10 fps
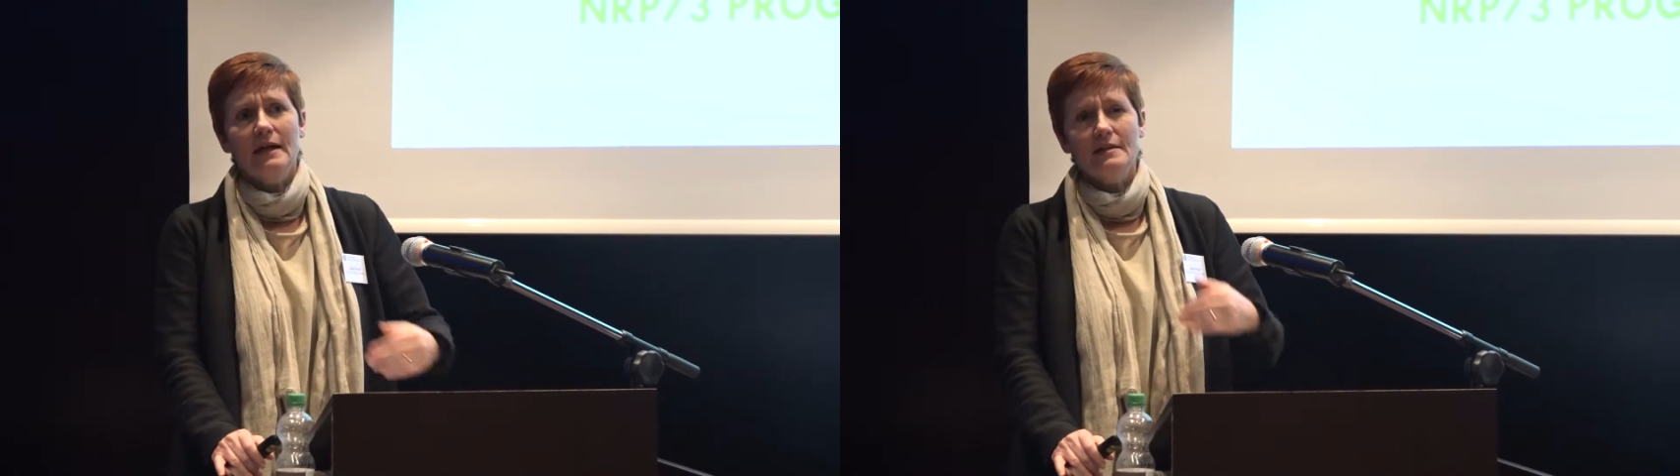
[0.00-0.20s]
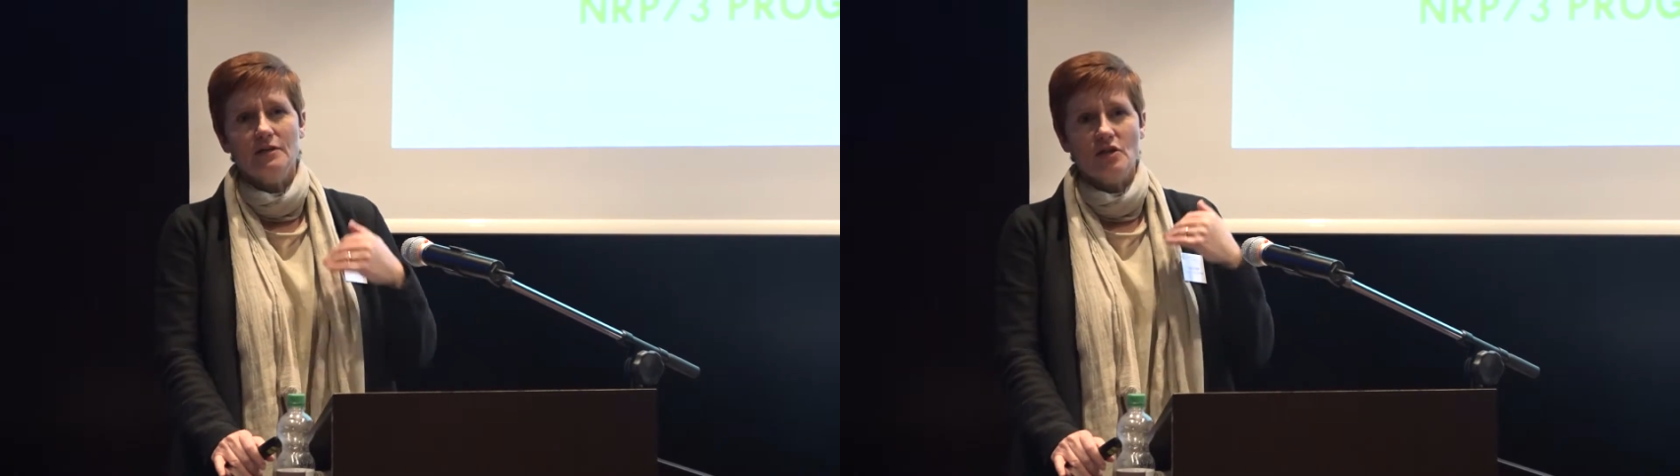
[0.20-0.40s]

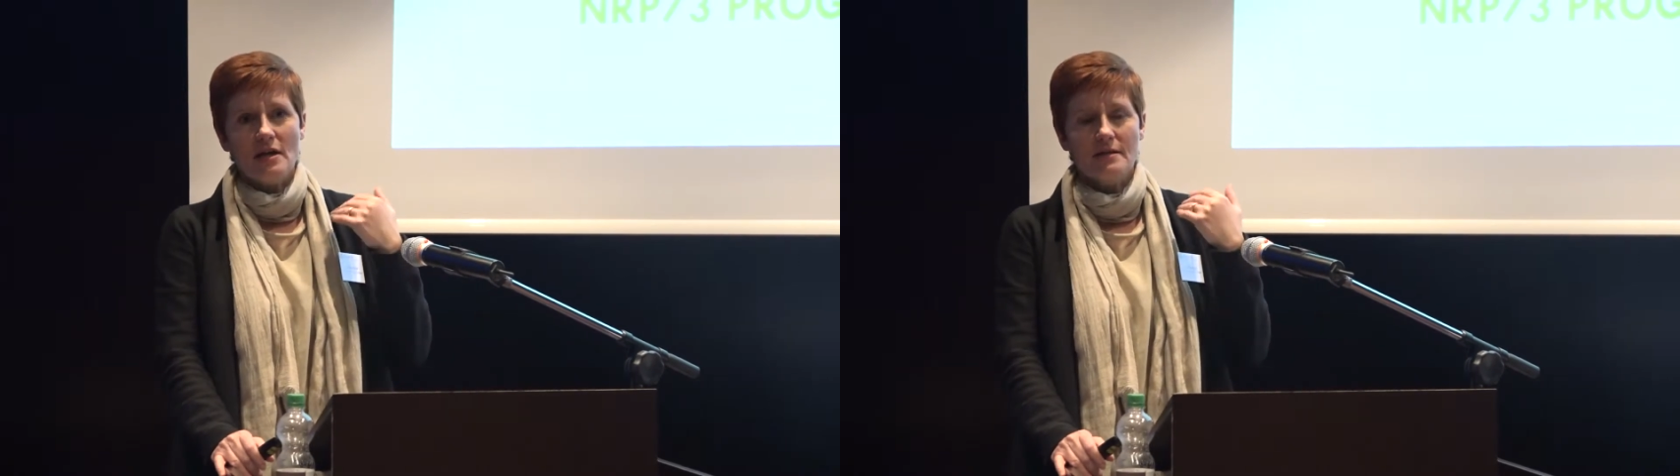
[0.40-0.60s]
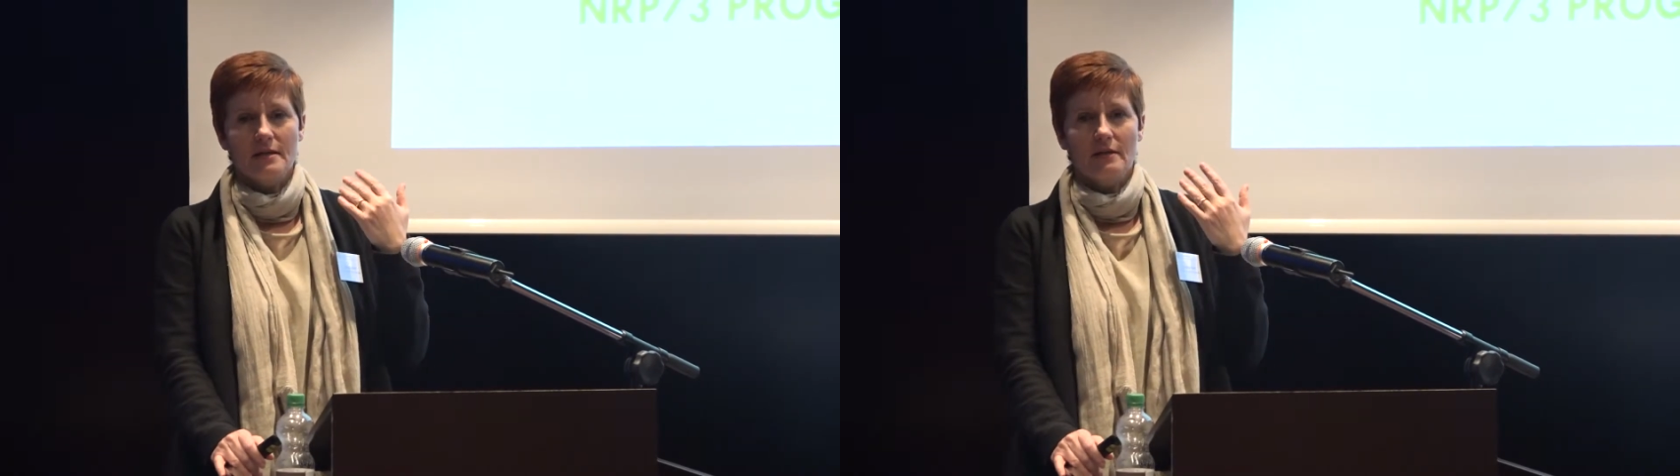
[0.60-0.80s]
I
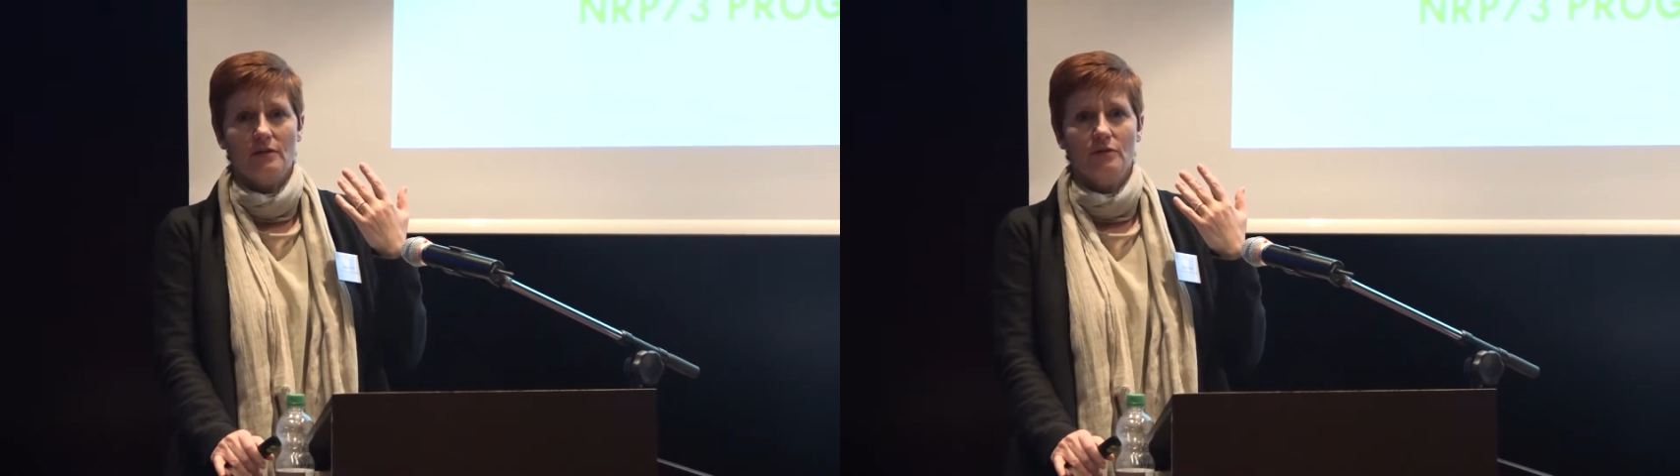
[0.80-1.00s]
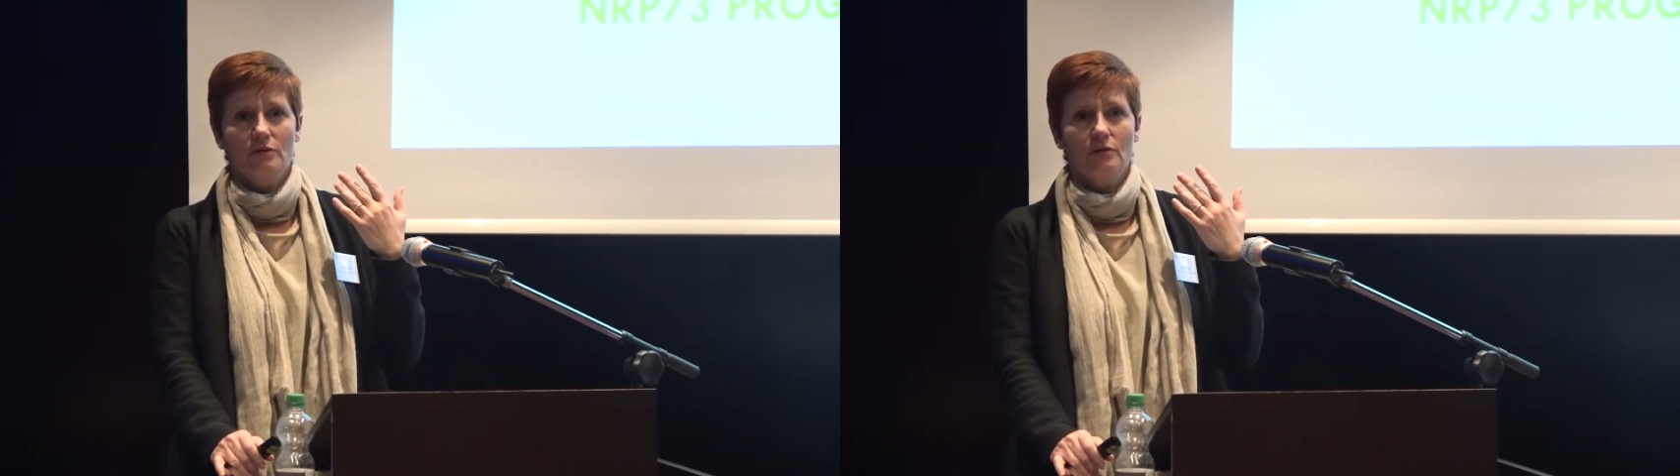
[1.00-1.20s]
suggest that
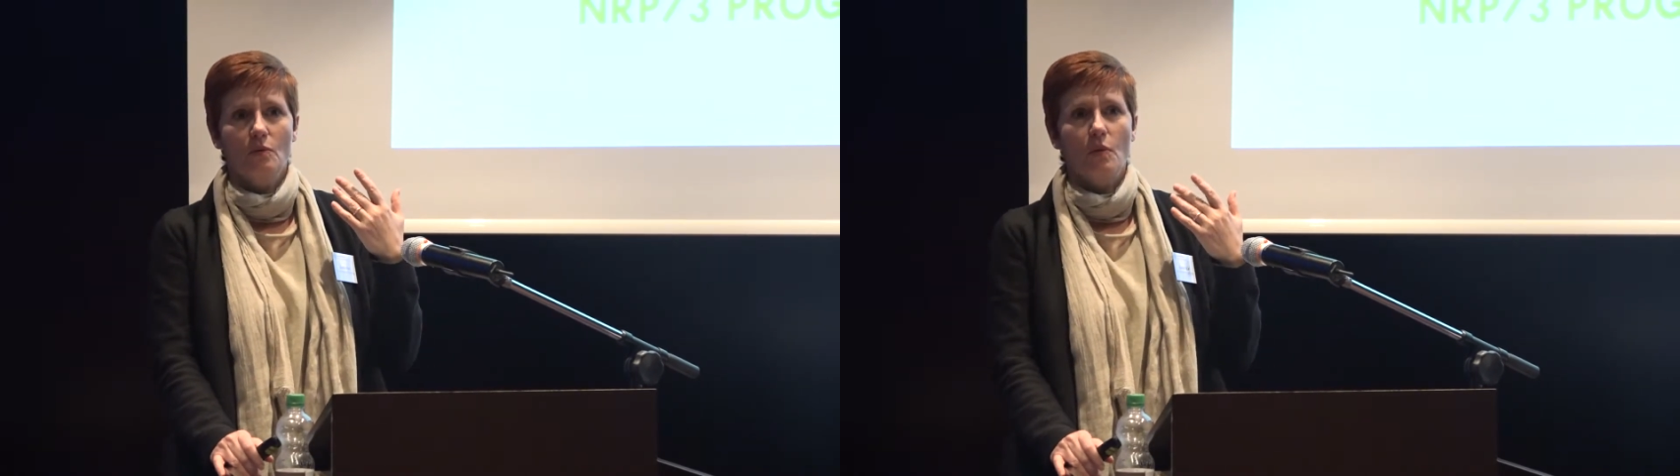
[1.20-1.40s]
you,